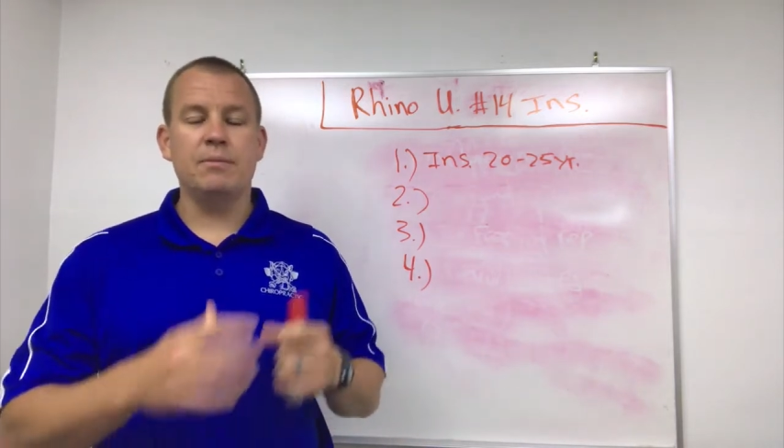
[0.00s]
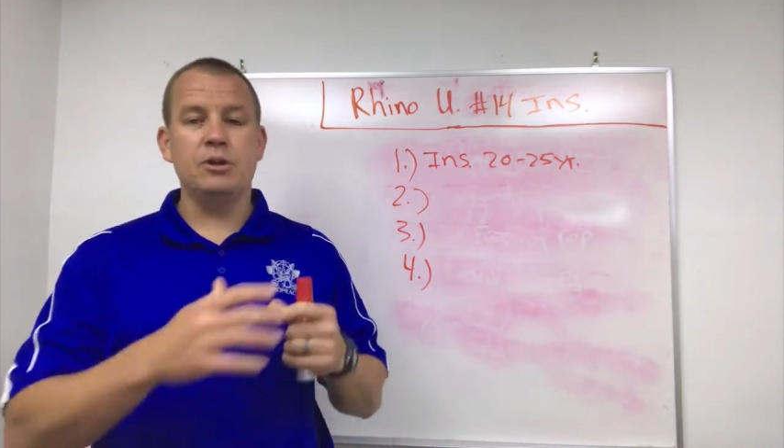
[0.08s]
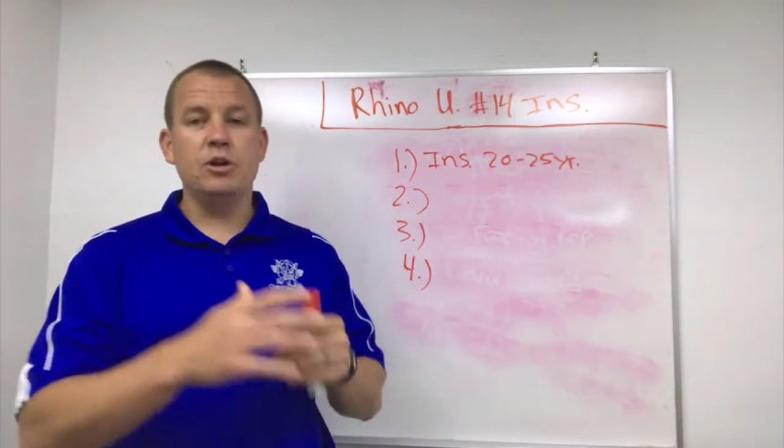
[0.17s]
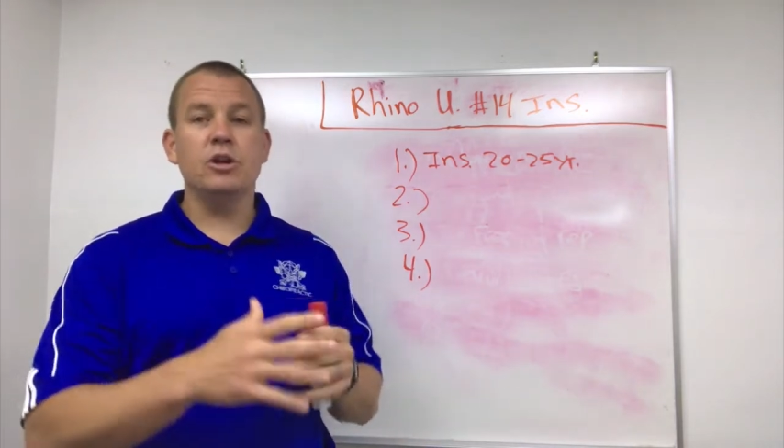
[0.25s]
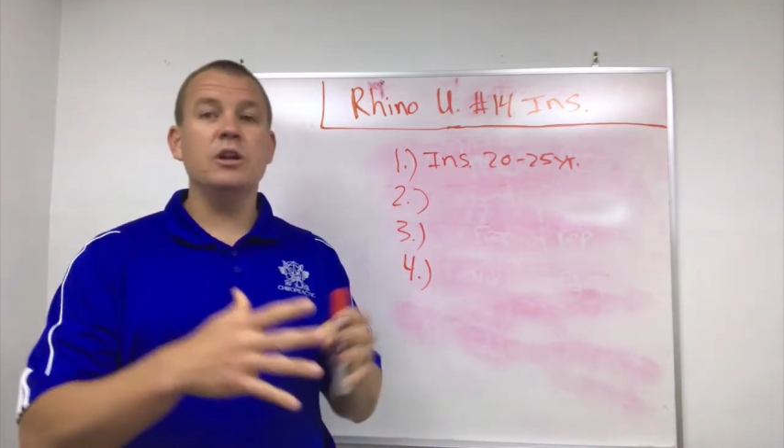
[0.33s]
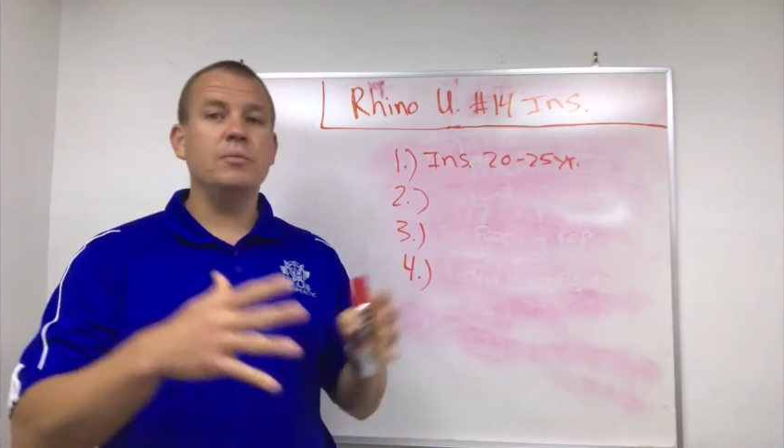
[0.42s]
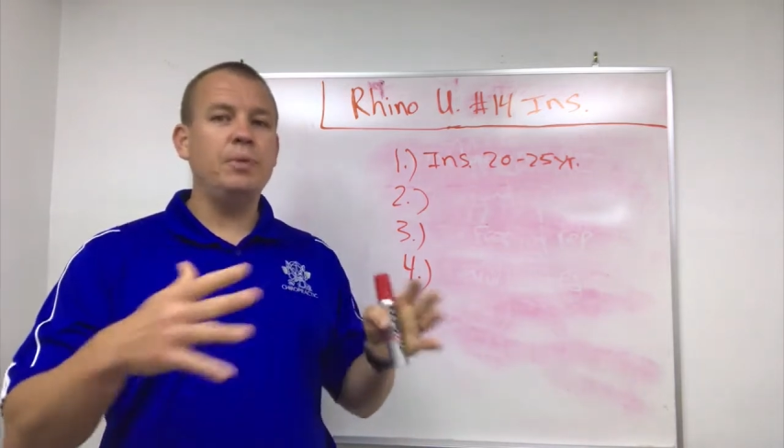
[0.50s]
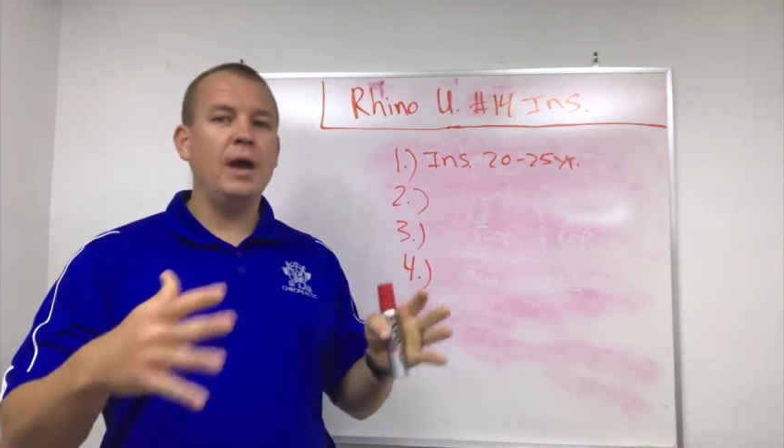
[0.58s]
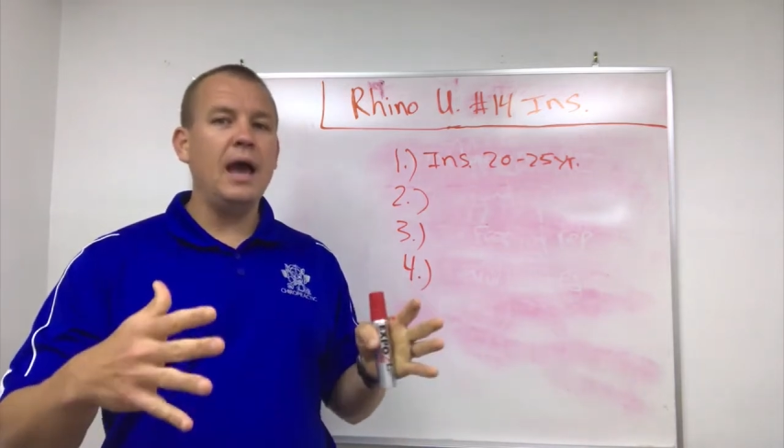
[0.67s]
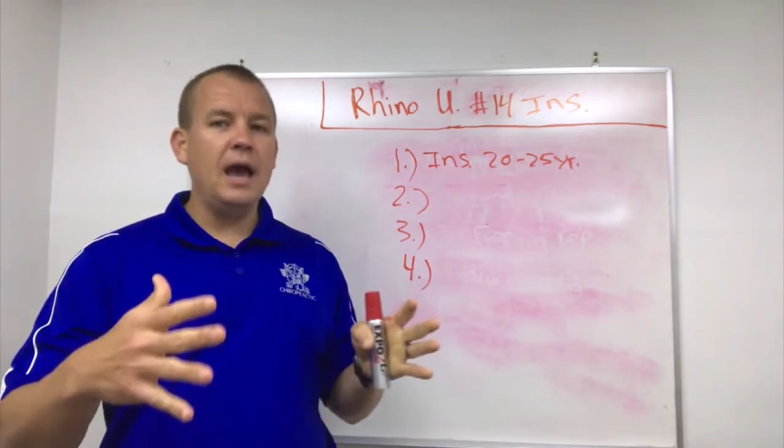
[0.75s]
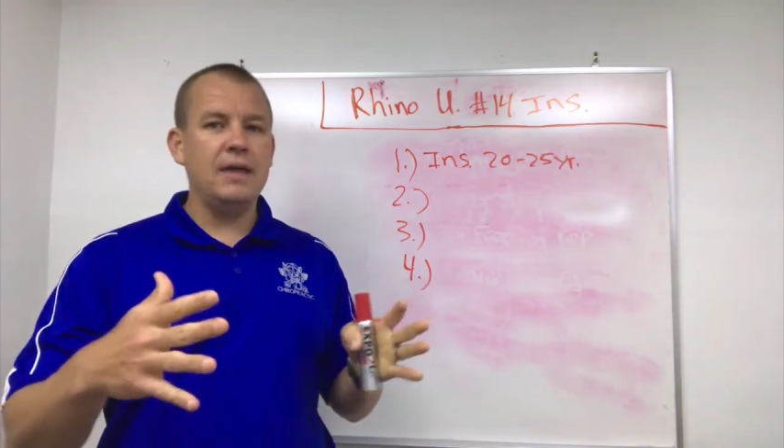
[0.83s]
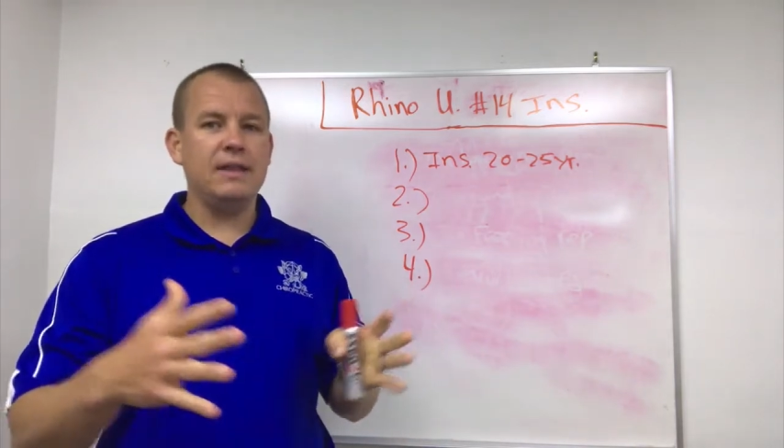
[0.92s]
But you're going to
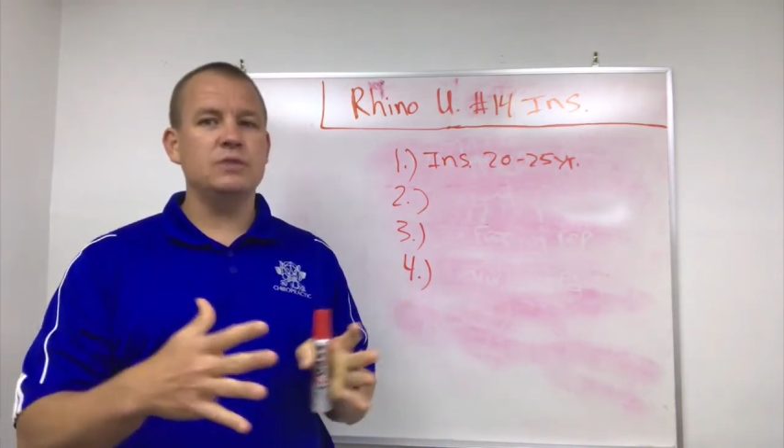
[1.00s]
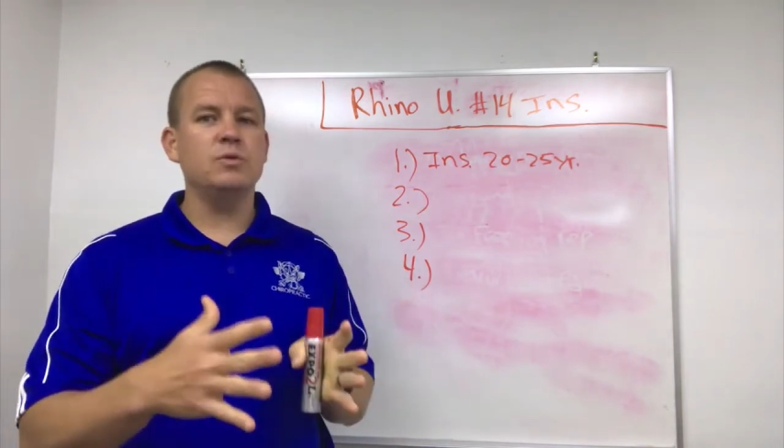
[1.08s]
pay, and that's